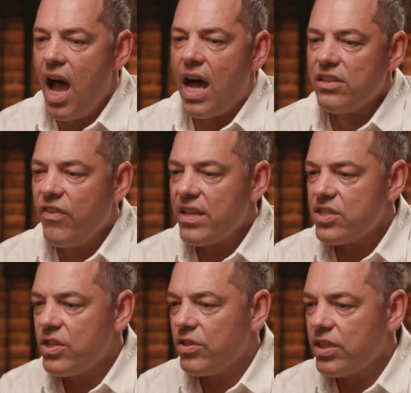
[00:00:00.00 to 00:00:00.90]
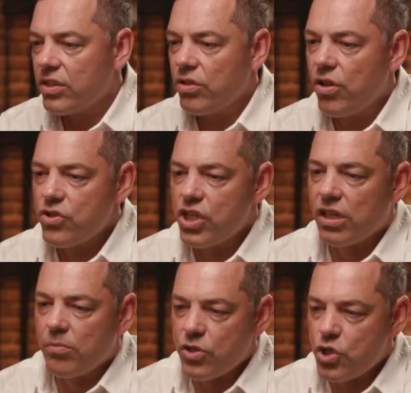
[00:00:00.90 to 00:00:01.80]
advance their
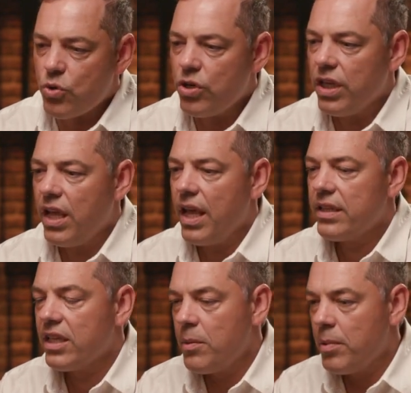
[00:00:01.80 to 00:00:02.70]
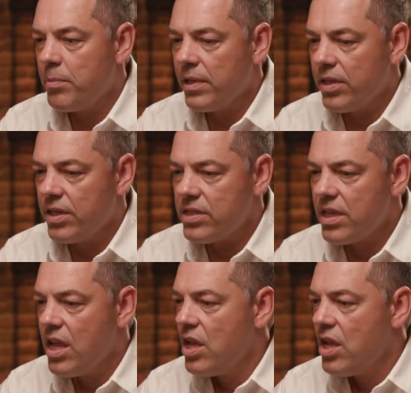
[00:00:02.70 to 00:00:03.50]
technological maturity and capabilities.